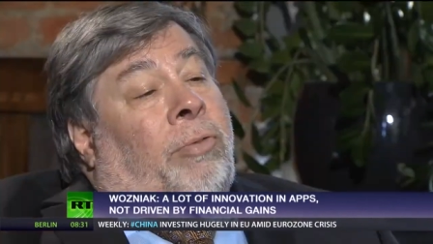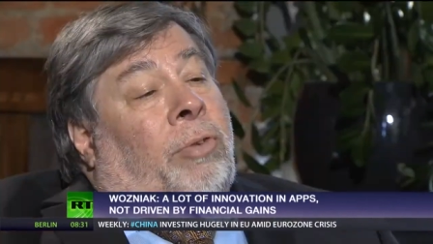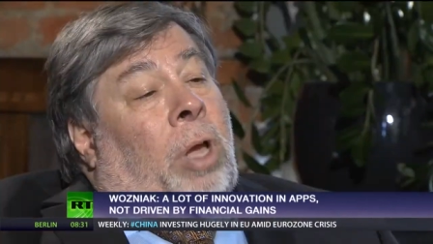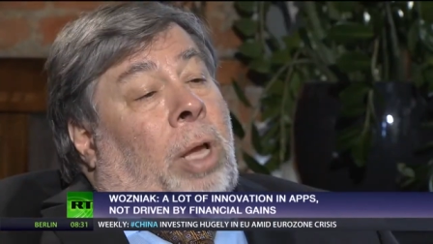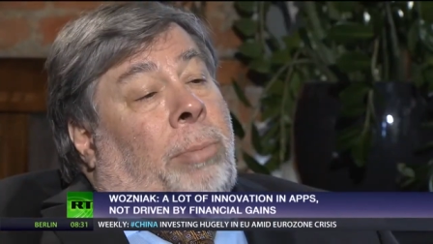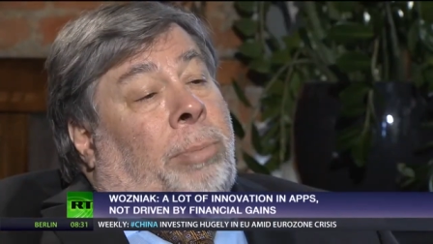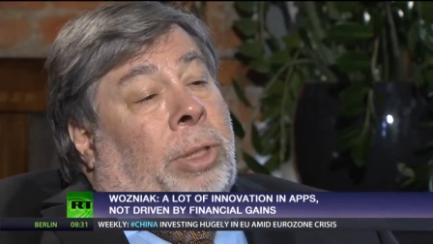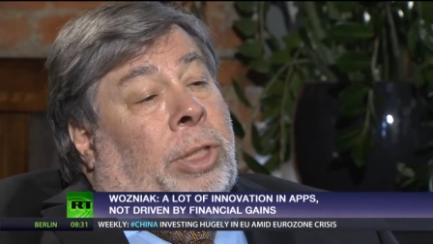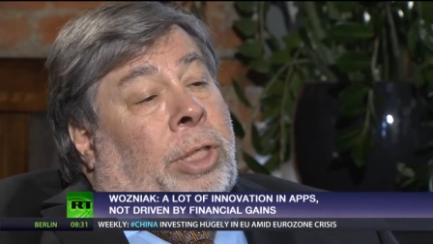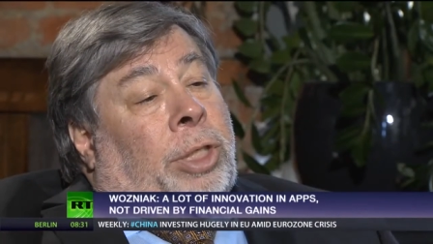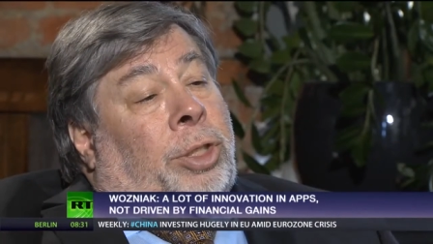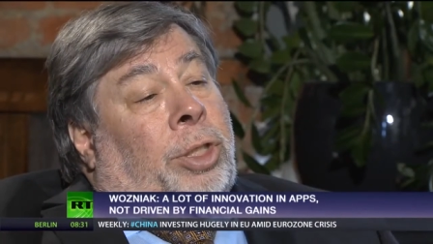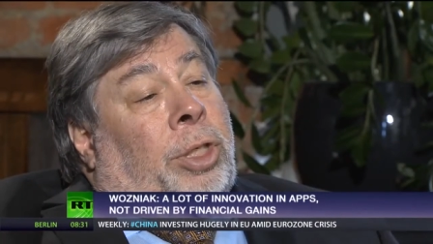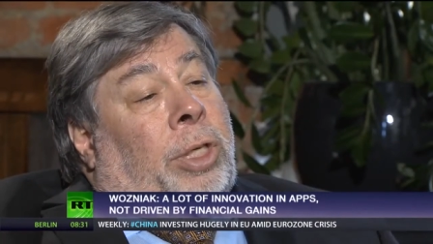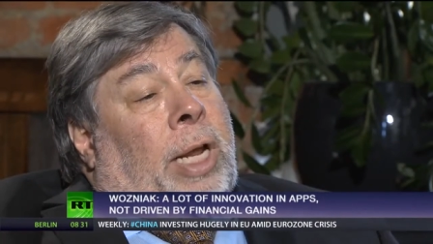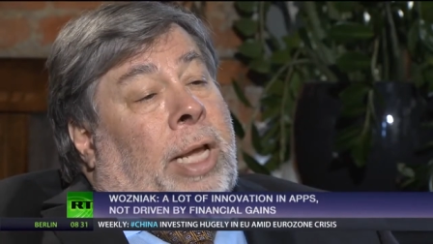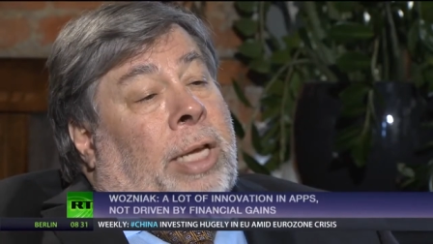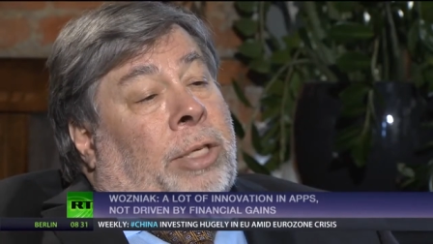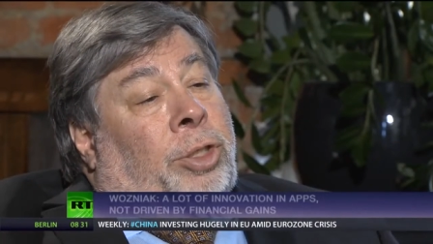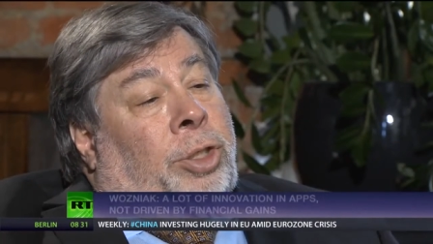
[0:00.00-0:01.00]
of
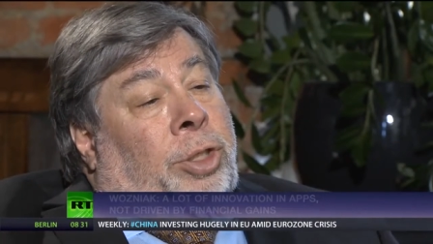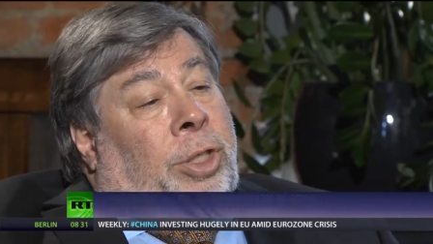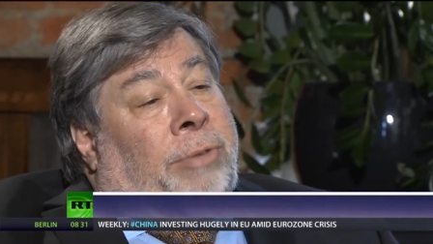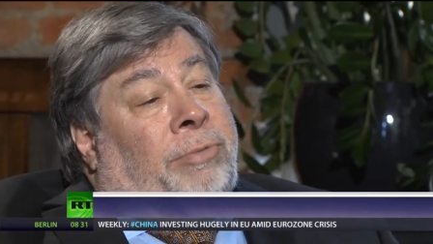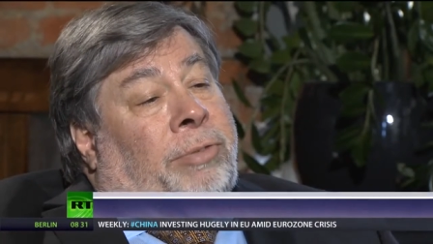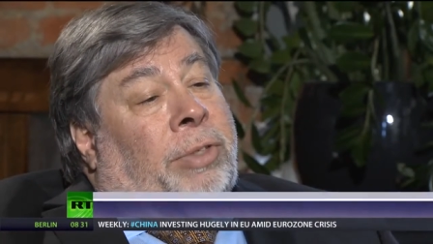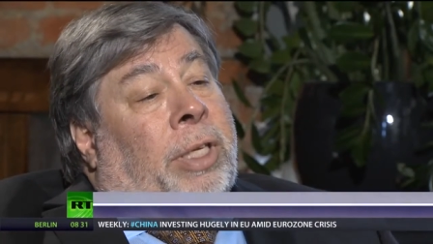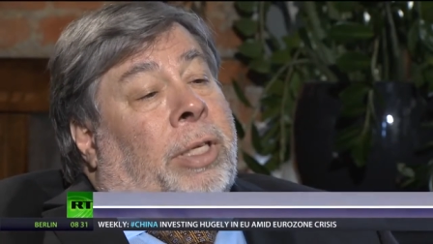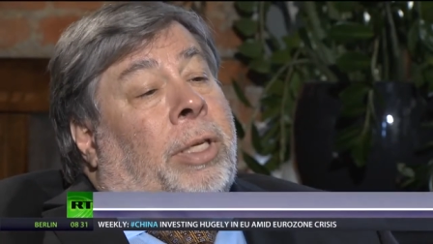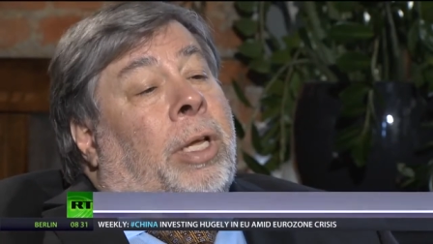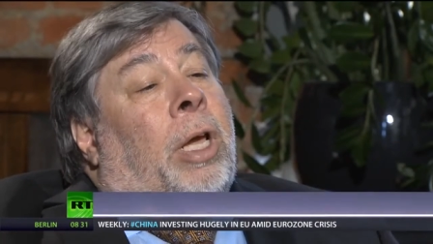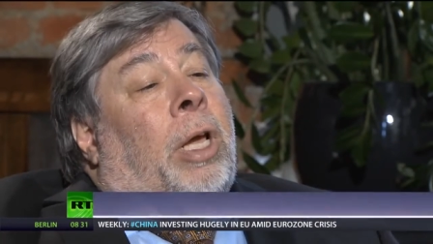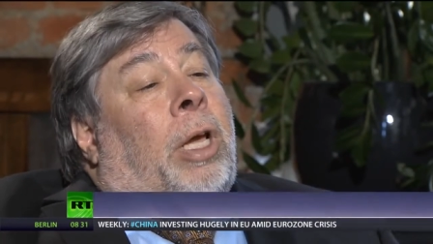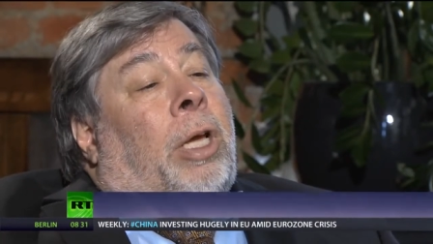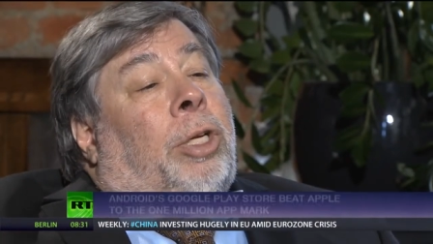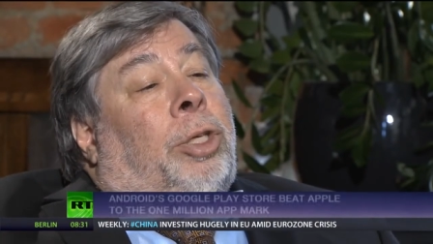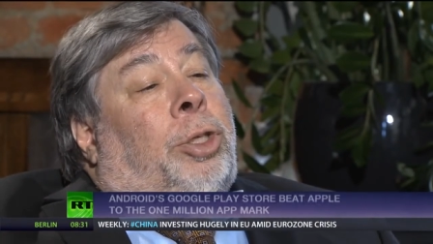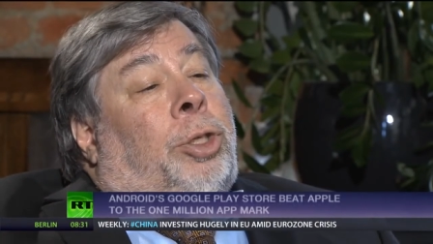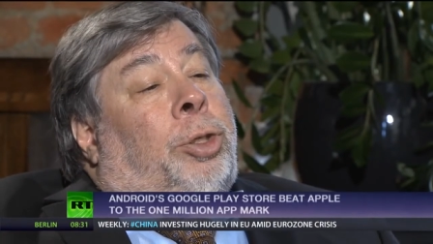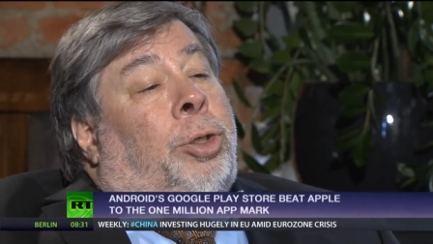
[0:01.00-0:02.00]
competition has shifted
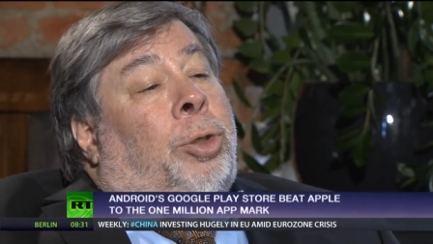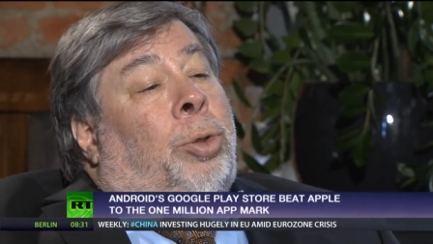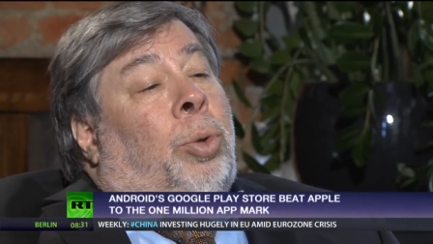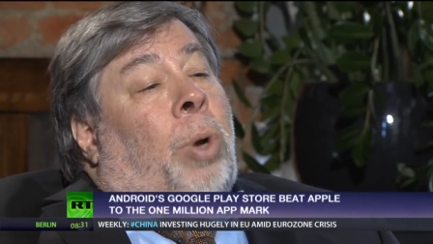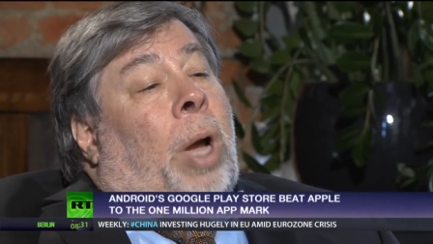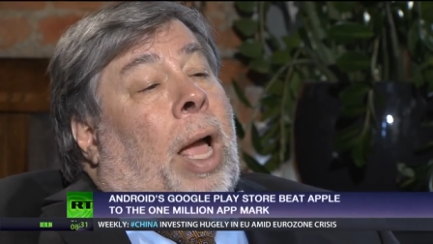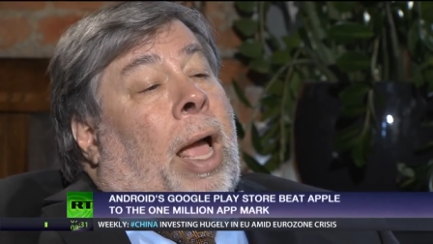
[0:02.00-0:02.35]
to